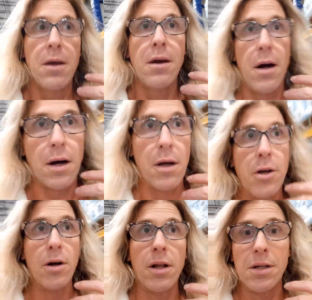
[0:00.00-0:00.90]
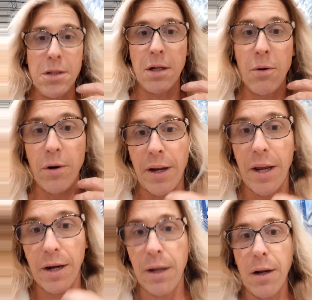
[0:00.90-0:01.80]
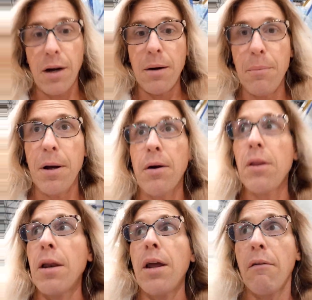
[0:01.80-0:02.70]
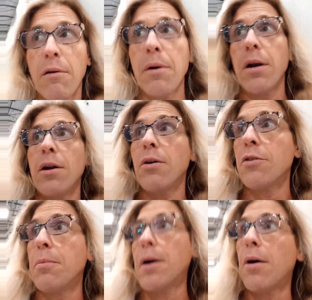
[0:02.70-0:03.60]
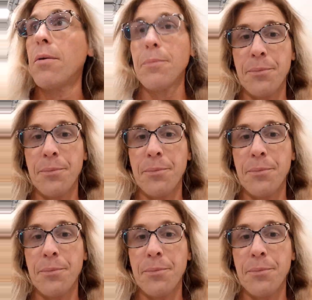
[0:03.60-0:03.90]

utilizing an organic compound that everybody knows about,